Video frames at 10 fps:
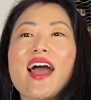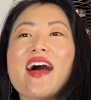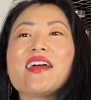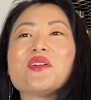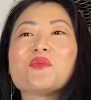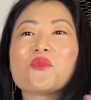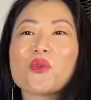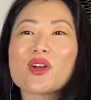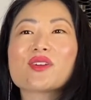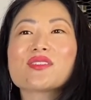I am
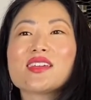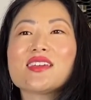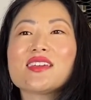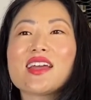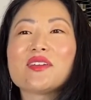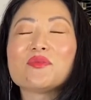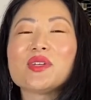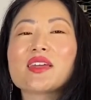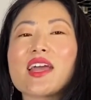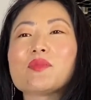worthy and
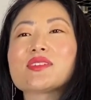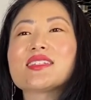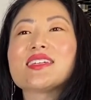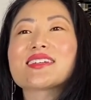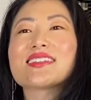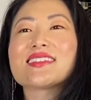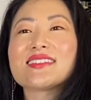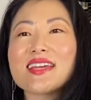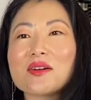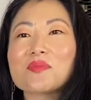being able to
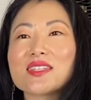accept